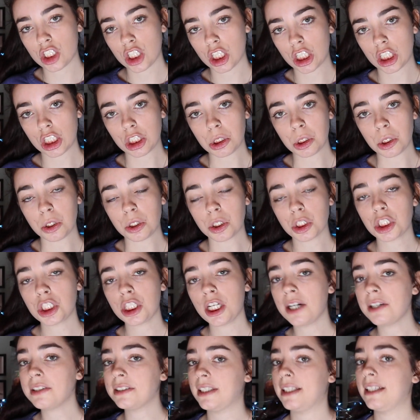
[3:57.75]
turtle
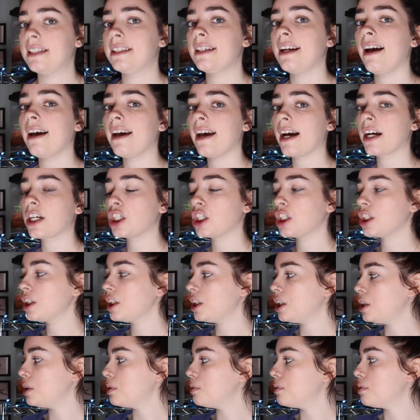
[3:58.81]
Sheldon, I
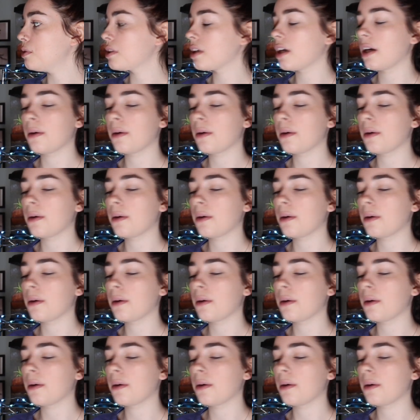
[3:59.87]
actually use